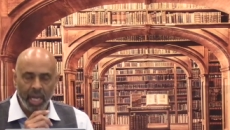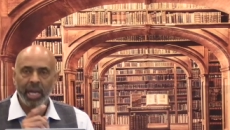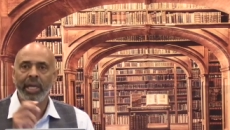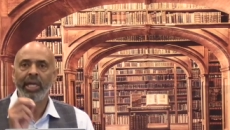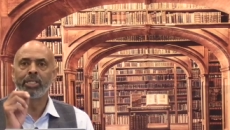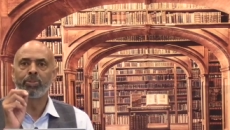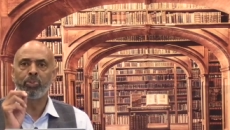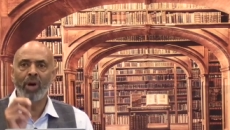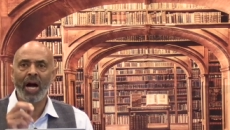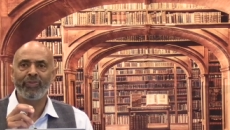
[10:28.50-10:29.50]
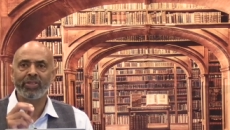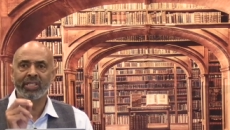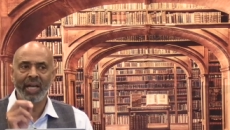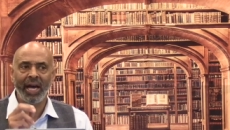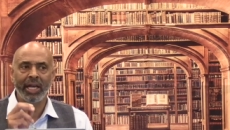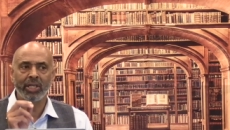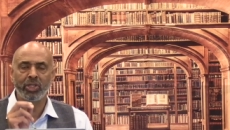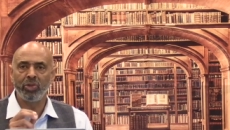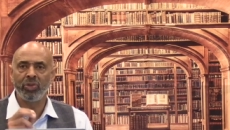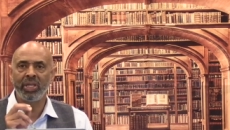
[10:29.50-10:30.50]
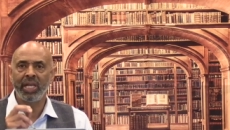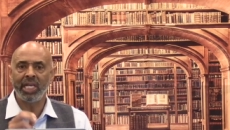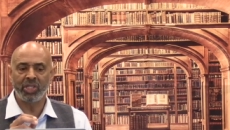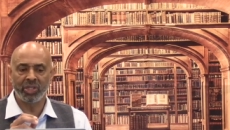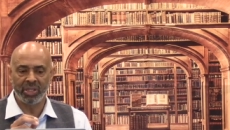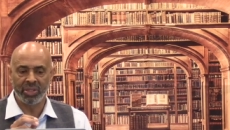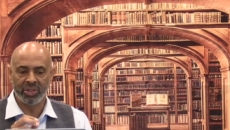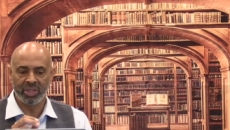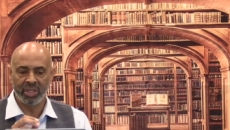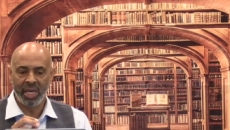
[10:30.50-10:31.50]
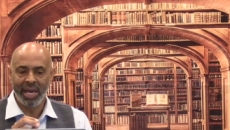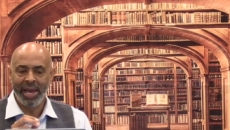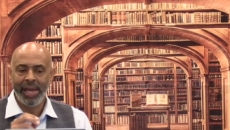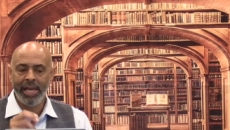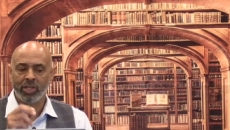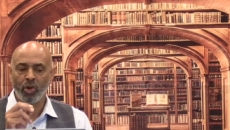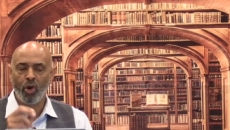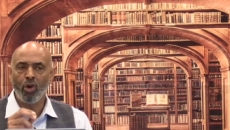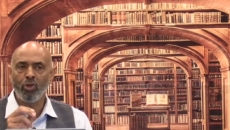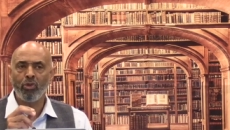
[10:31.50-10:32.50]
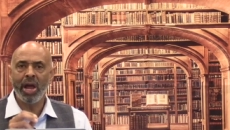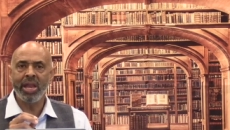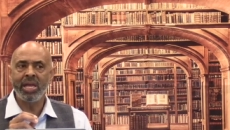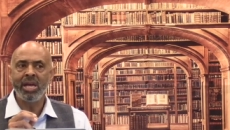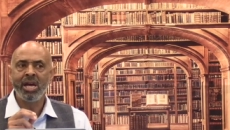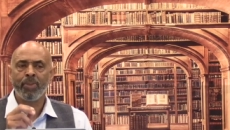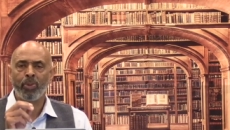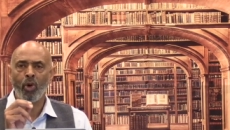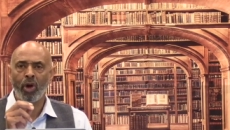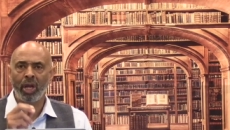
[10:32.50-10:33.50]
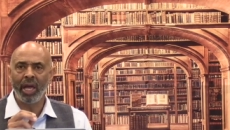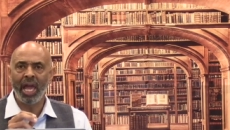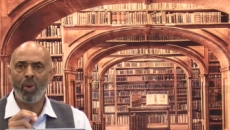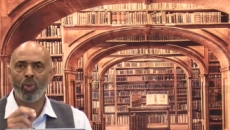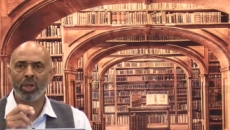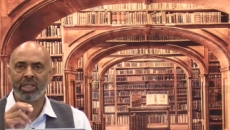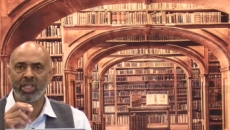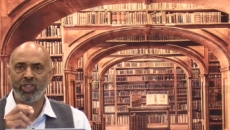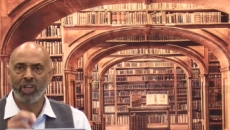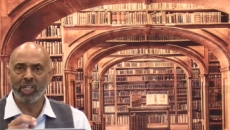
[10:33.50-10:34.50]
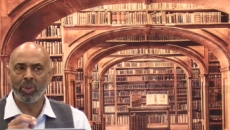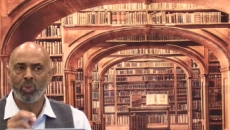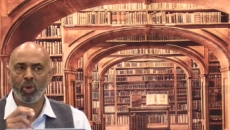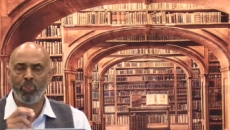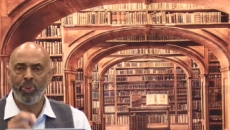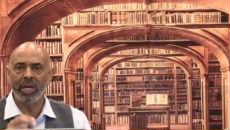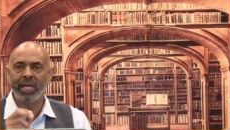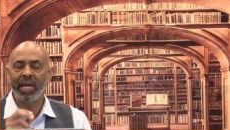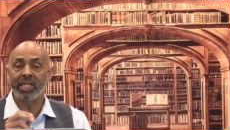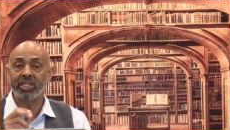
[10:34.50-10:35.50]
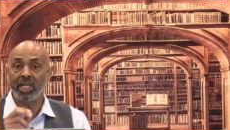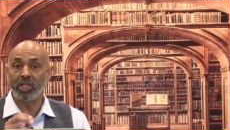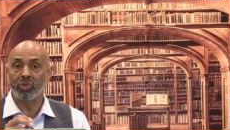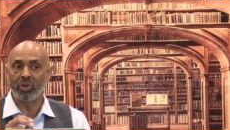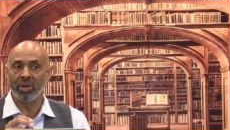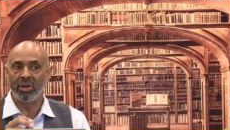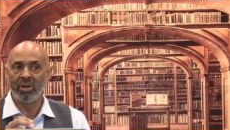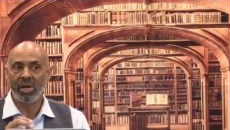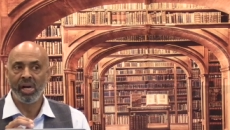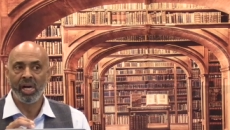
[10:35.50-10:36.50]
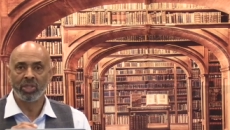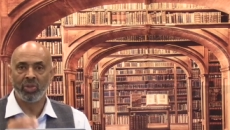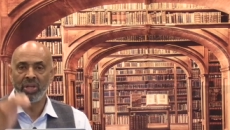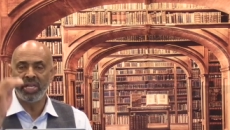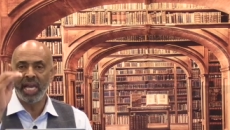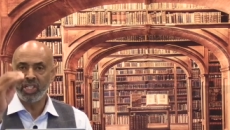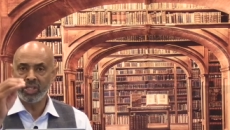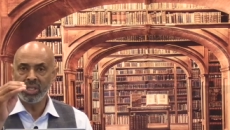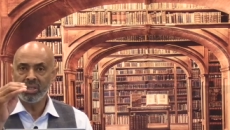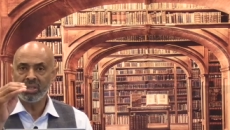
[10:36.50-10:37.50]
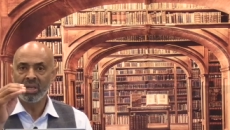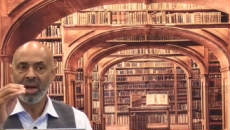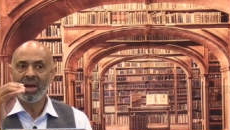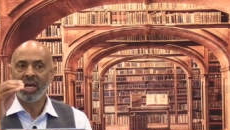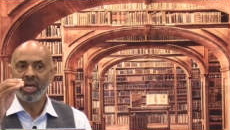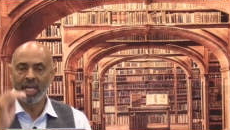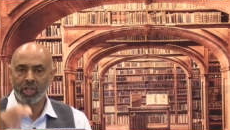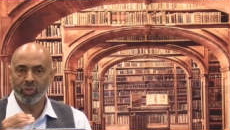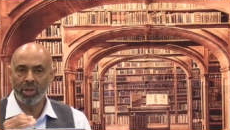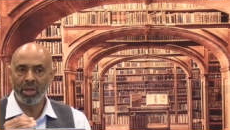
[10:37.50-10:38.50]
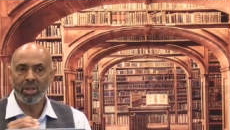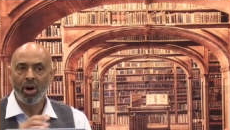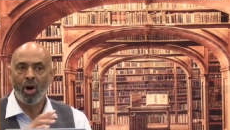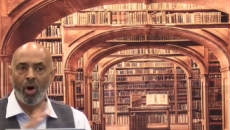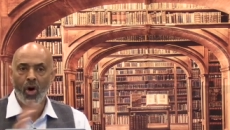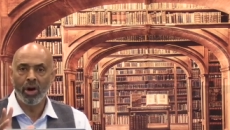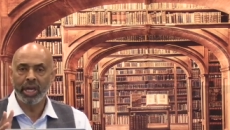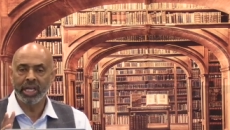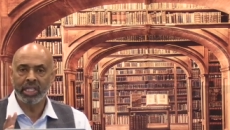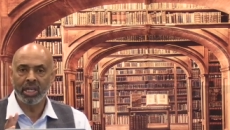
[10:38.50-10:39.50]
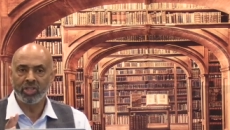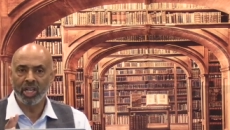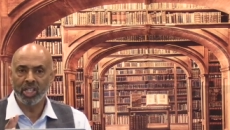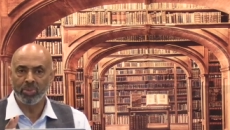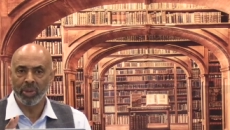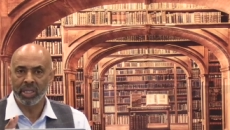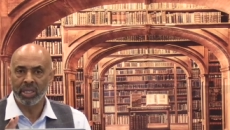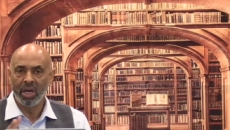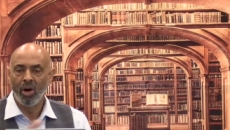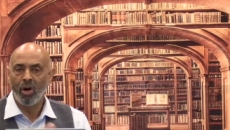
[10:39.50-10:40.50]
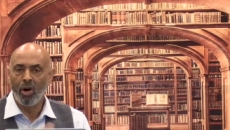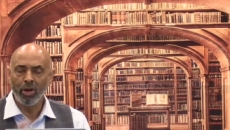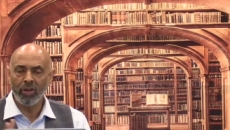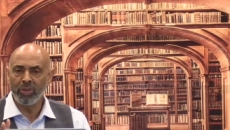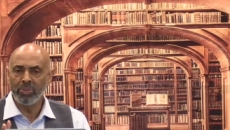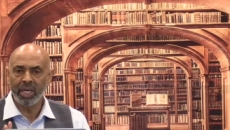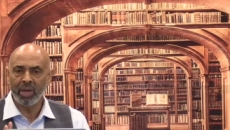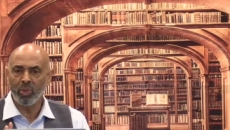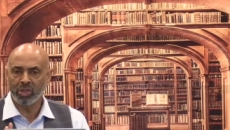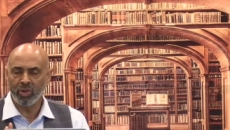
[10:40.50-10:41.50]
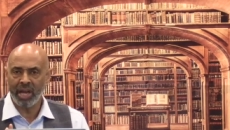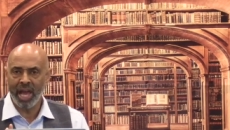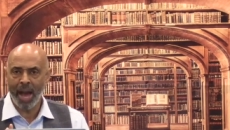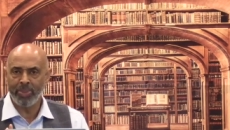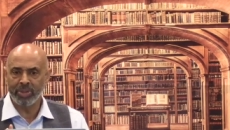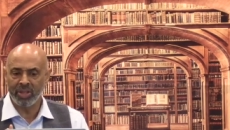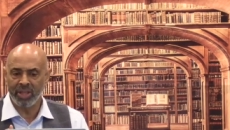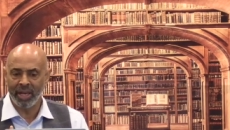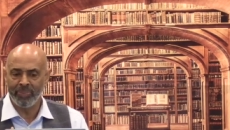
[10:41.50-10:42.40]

He's prophesying to the nations, he's already proclaimed what the judgment will be against Israel. So the nations, Israel, all get their judgment. All of them get what's going to happen to them.